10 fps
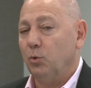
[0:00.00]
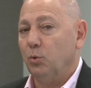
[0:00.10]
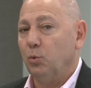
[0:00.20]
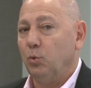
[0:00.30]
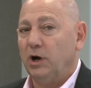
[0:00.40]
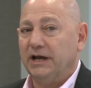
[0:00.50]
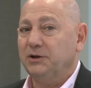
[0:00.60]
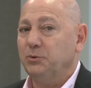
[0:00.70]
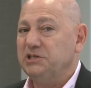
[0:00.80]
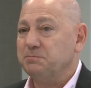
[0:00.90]
Why
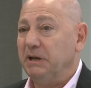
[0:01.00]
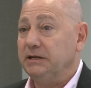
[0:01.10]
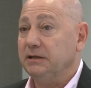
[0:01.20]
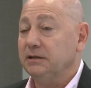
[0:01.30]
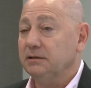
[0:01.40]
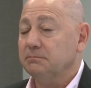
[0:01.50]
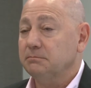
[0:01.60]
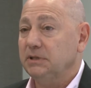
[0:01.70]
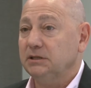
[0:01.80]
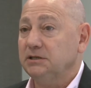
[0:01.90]
are we
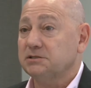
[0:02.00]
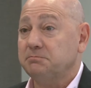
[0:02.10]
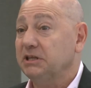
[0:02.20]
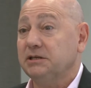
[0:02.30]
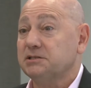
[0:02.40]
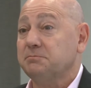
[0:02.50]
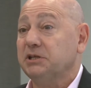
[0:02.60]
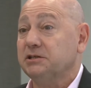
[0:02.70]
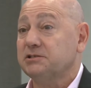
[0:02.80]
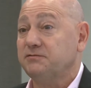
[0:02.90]
spending millions and millions and millions